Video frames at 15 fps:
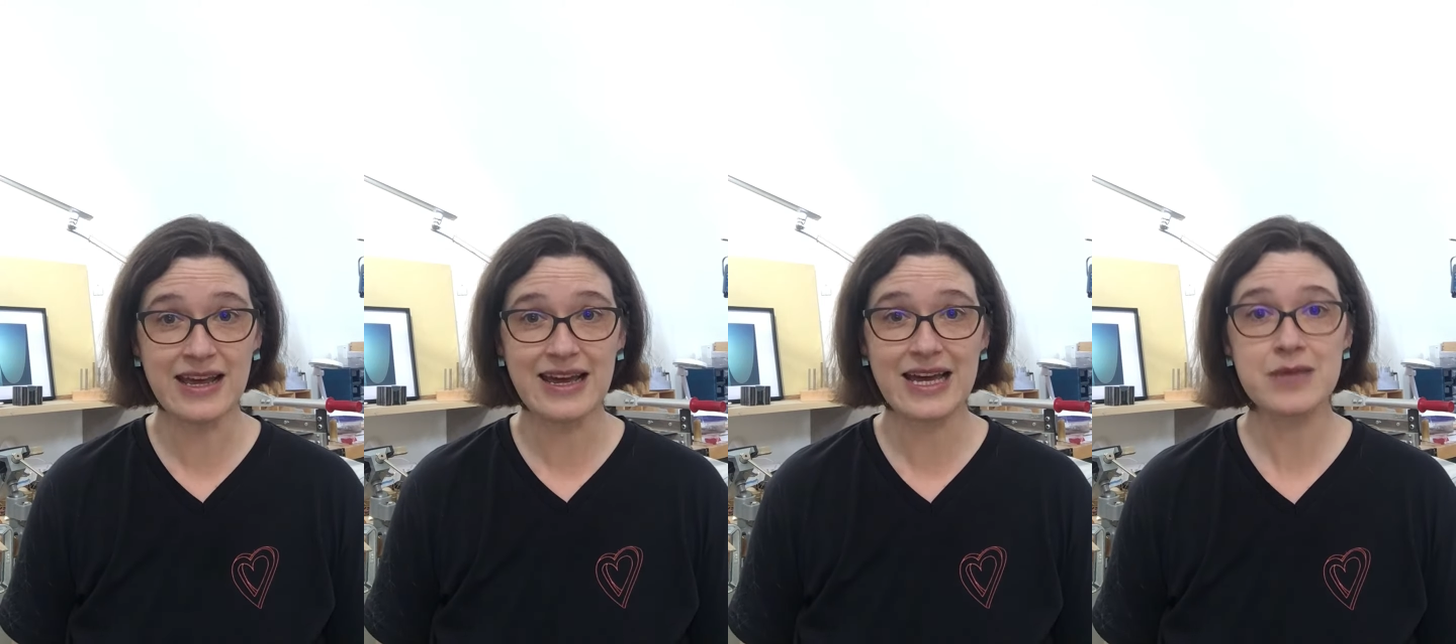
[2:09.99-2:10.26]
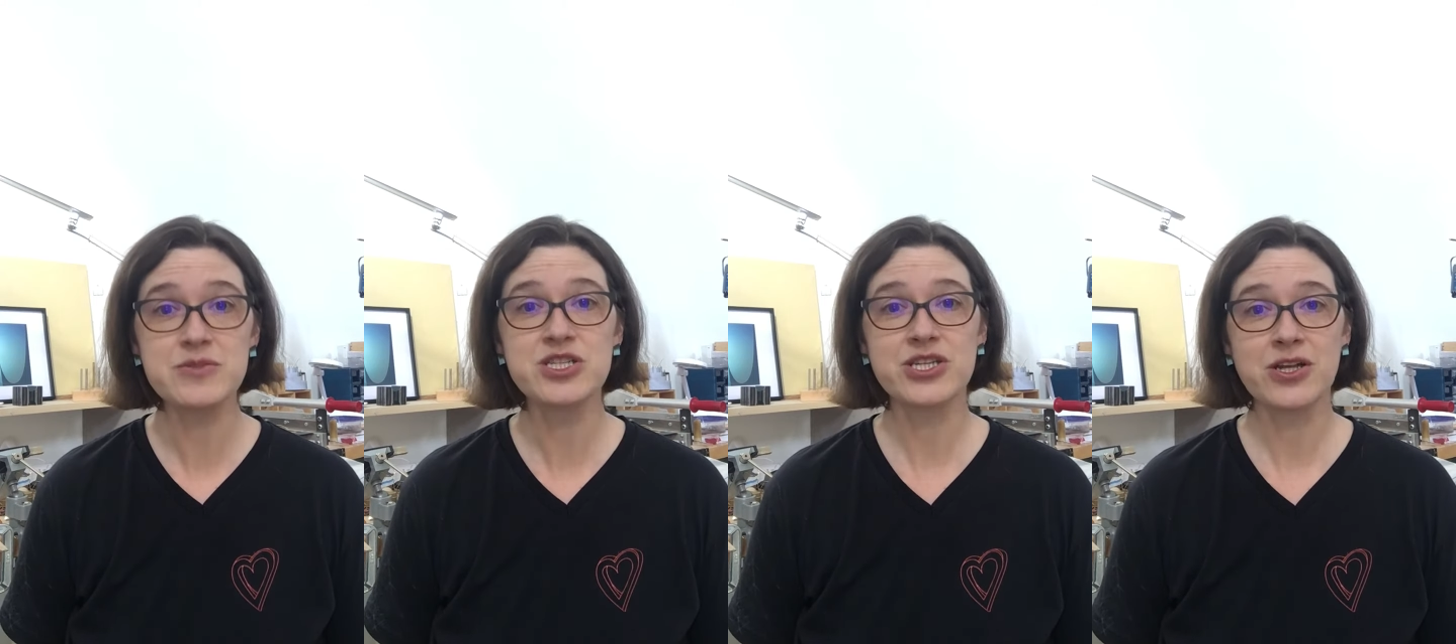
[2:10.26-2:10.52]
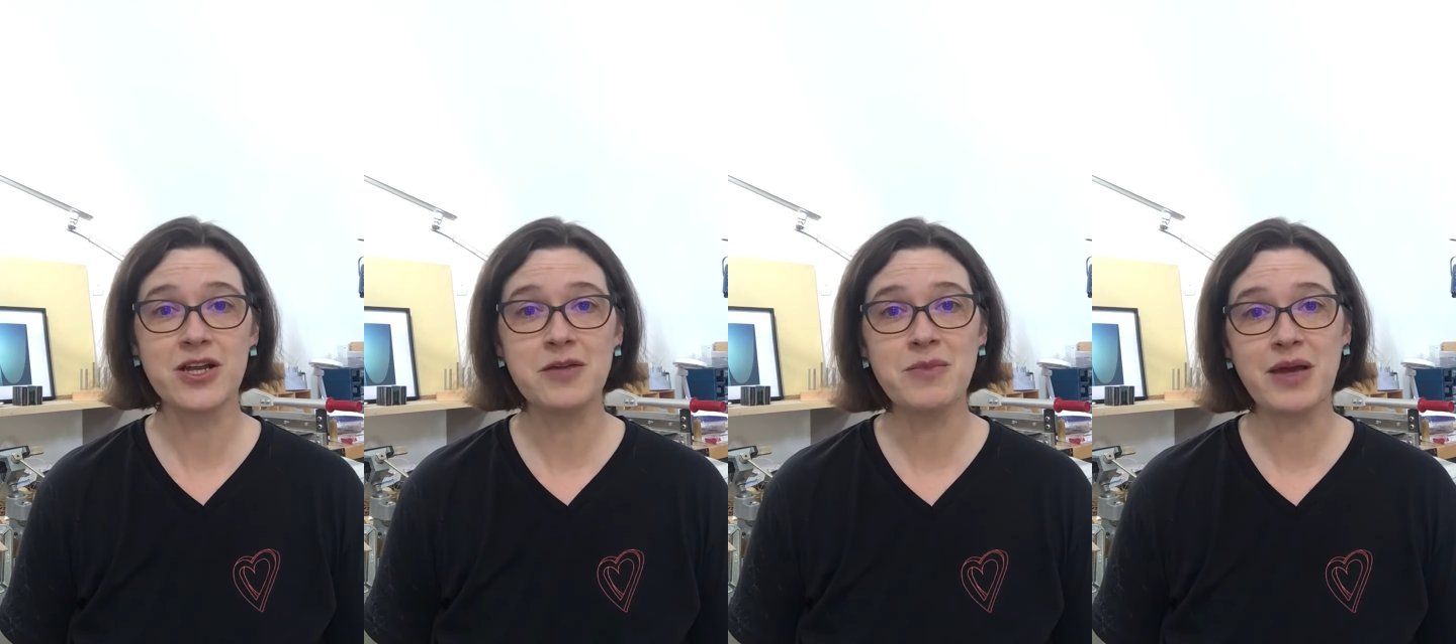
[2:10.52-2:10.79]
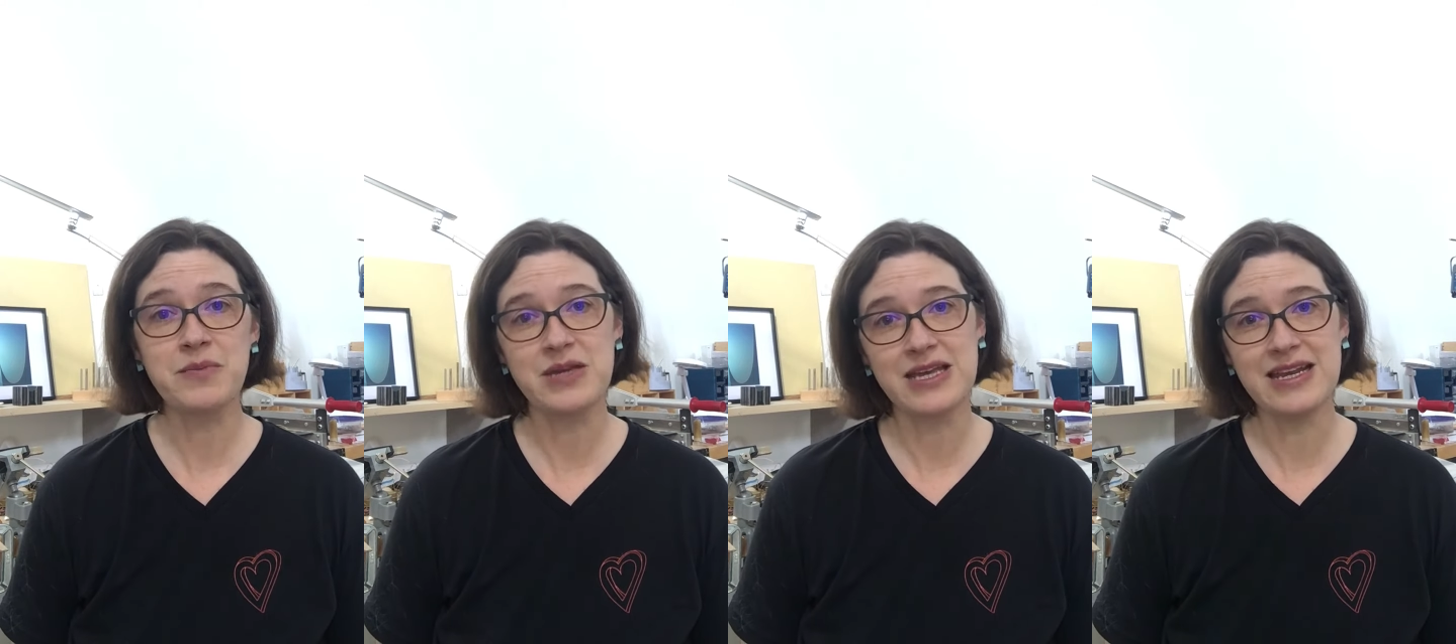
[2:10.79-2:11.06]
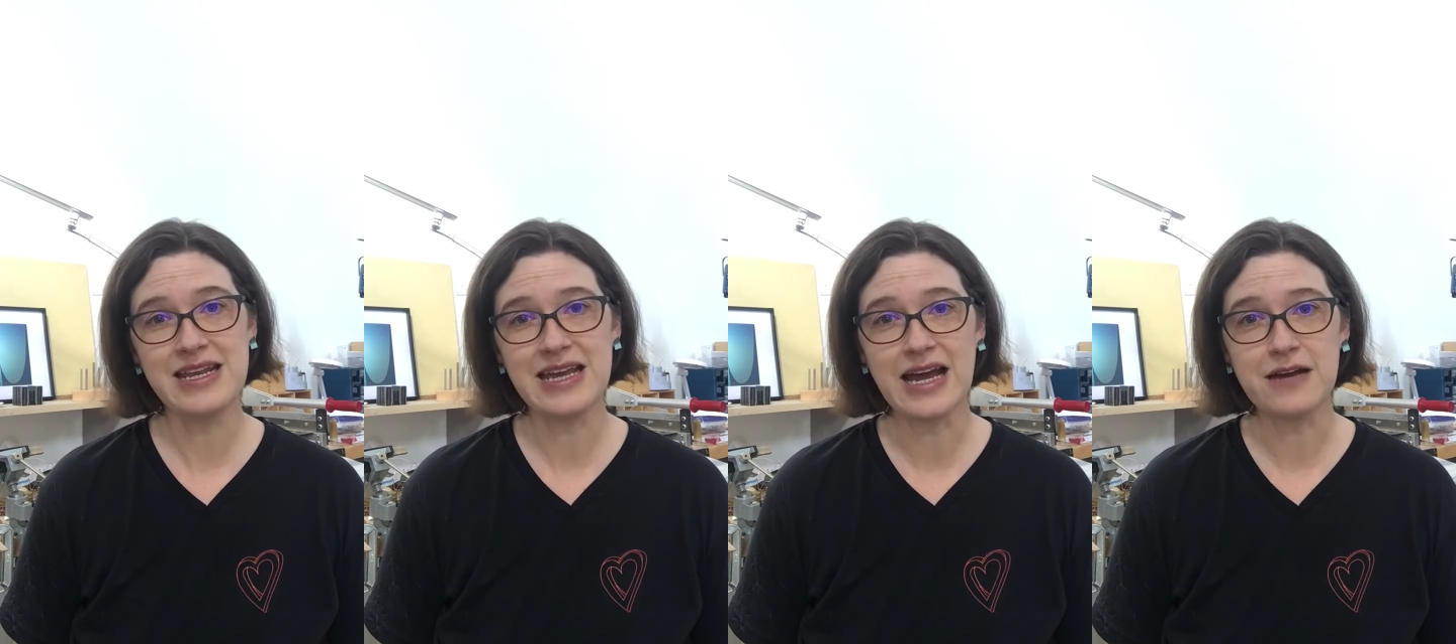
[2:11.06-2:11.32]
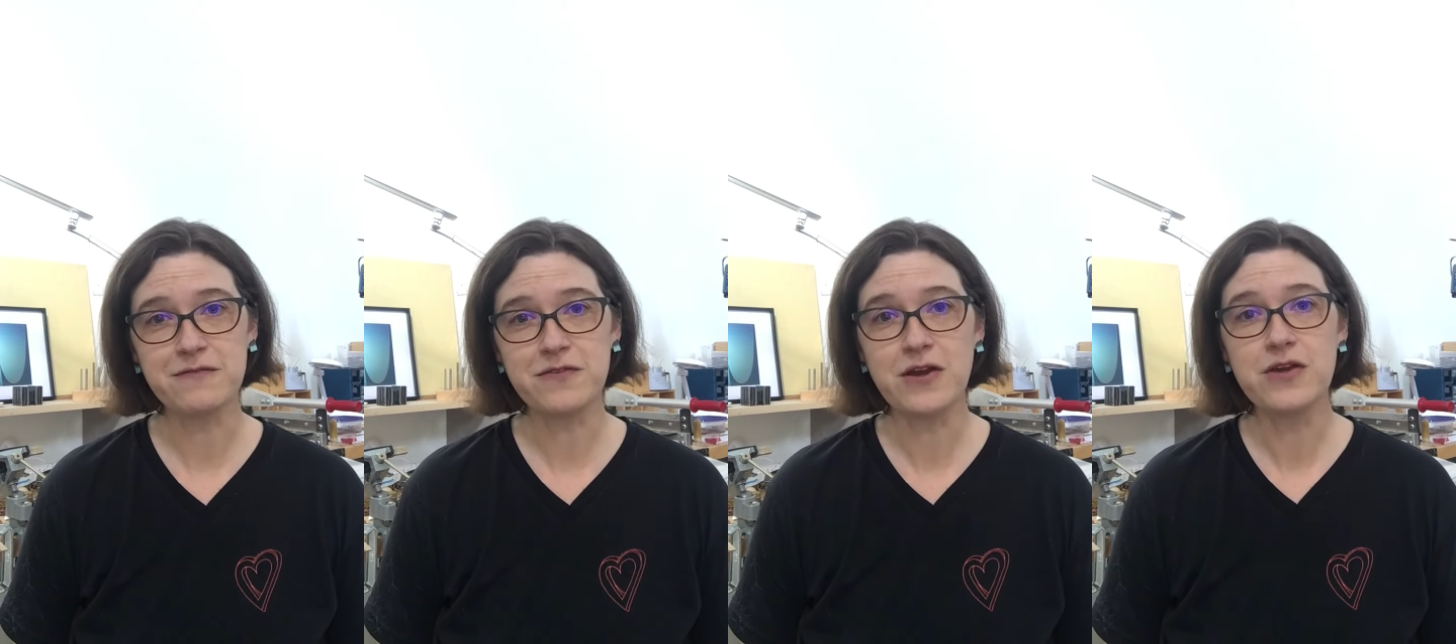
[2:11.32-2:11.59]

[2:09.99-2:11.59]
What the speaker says: I'm sharing my PDF,